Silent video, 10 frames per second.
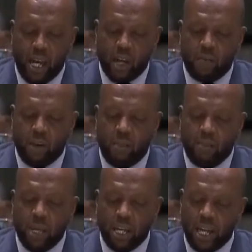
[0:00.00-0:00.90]
none of
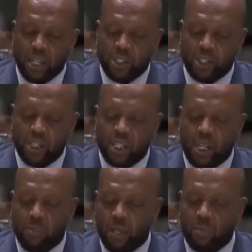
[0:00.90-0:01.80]
our many nations and